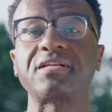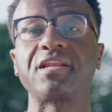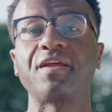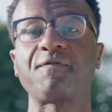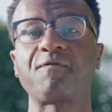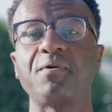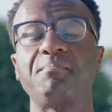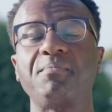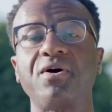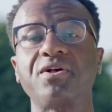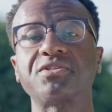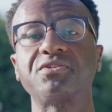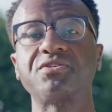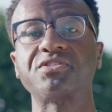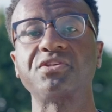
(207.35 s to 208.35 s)
different
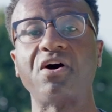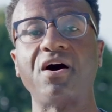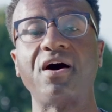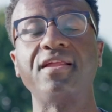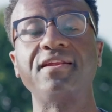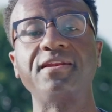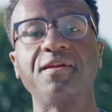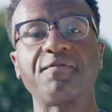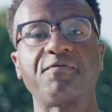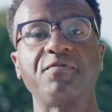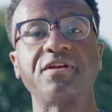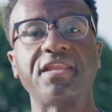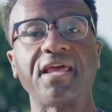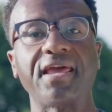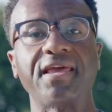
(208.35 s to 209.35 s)
muscles on
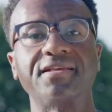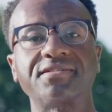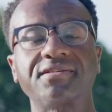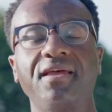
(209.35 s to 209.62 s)
different days.